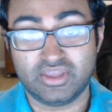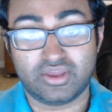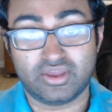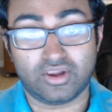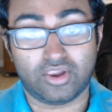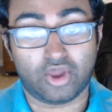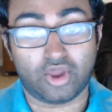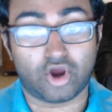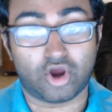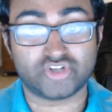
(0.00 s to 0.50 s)

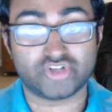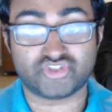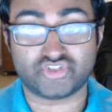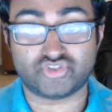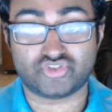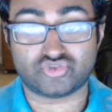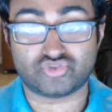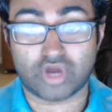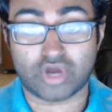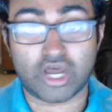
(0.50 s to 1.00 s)
large
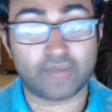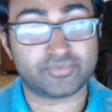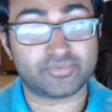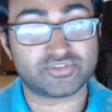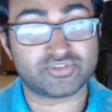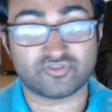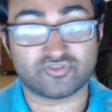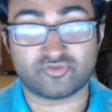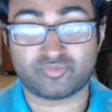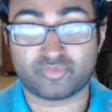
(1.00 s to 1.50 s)

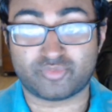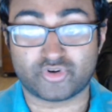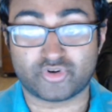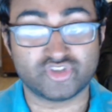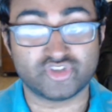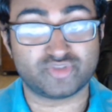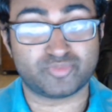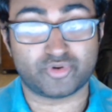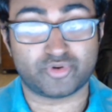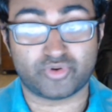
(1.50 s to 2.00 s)
drops of
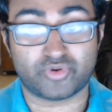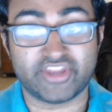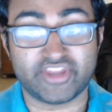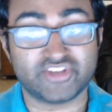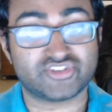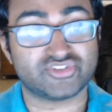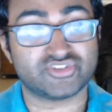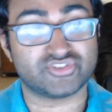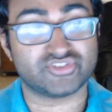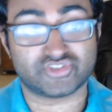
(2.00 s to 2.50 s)

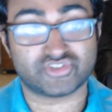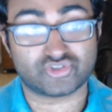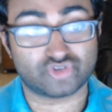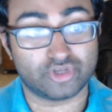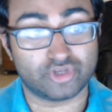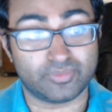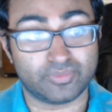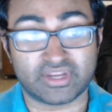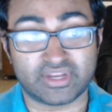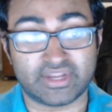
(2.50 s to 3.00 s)
perspiration
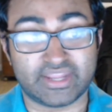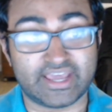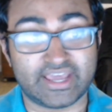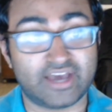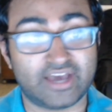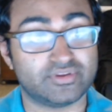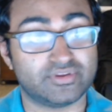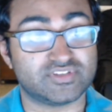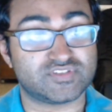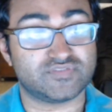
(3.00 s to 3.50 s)
streaming
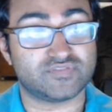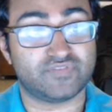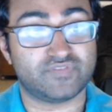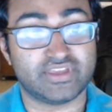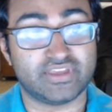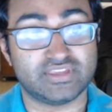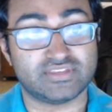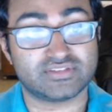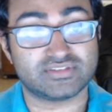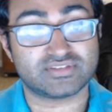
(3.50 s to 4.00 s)
down his
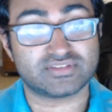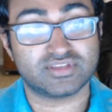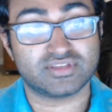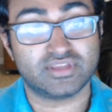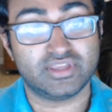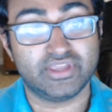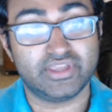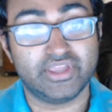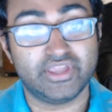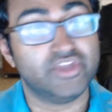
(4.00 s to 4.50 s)
face,
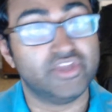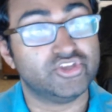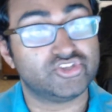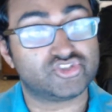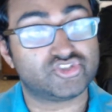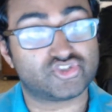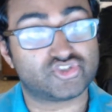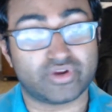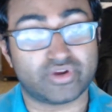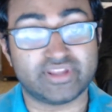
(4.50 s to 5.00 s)

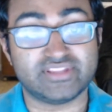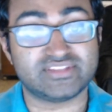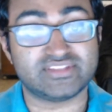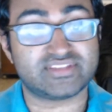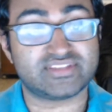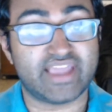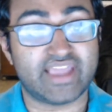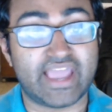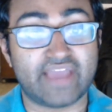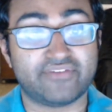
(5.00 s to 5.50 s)
strains
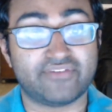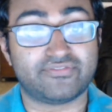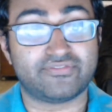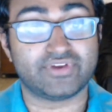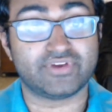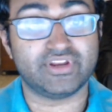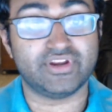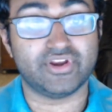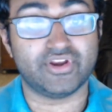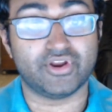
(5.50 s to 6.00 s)

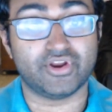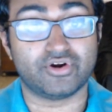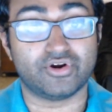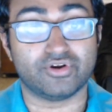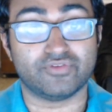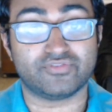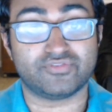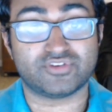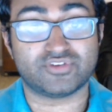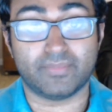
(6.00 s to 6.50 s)
every
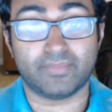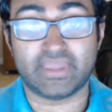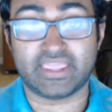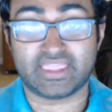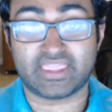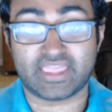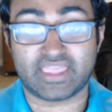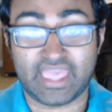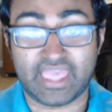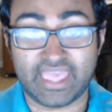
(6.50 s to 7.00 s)
nerve to
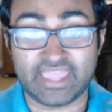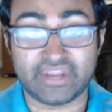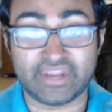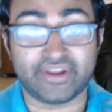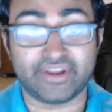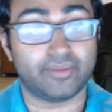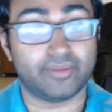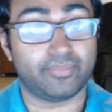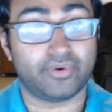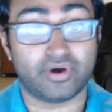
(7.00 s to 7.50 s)
make head
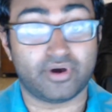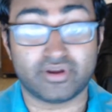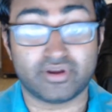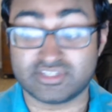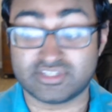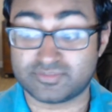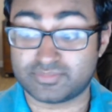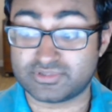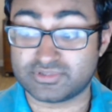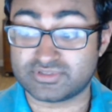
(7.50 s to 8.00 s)
upon
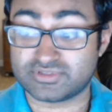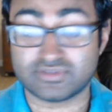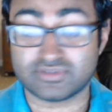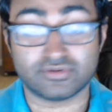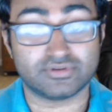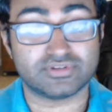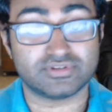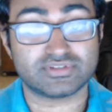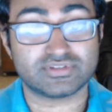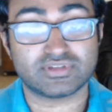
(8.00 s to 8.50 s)
his
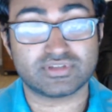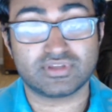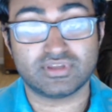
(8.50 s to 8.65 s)
pursuers.